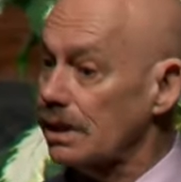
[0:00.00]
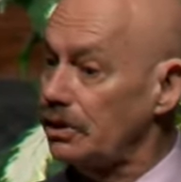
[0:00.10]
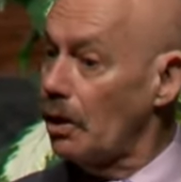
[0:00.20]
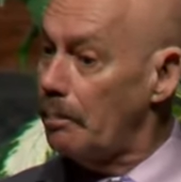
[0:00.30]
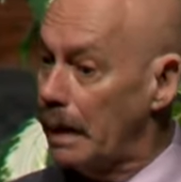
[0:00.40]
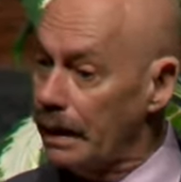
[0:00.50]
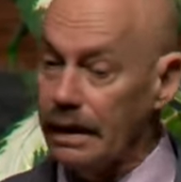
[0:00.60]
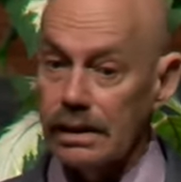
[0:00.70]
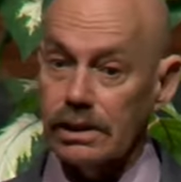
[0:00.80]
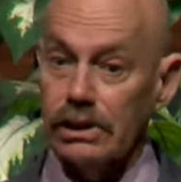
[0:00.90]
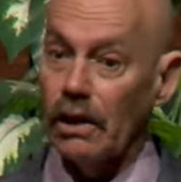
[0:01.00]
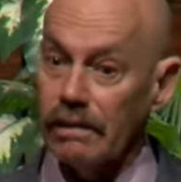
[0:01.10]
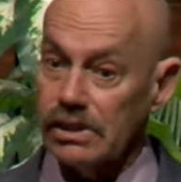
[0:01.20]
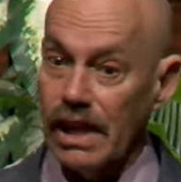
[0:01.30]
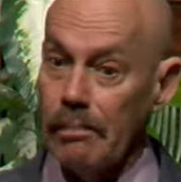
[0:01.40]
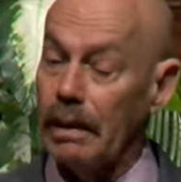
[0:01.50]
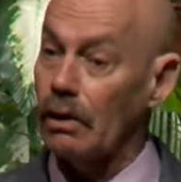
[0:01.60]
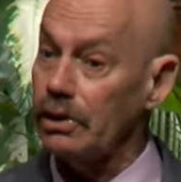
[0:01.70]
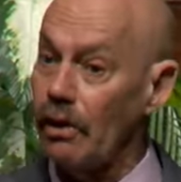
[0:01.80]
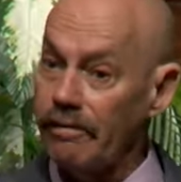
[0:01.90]
and your bitterness and your resentment
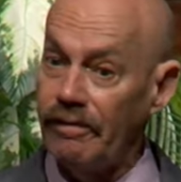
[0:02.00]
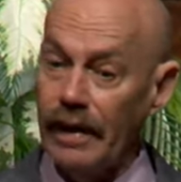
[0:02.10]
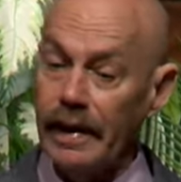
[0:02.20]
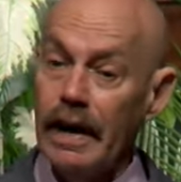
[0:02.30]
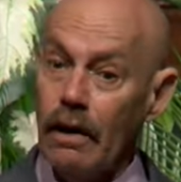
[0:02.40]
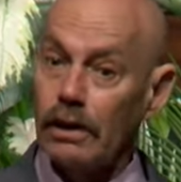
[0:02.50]
or your fear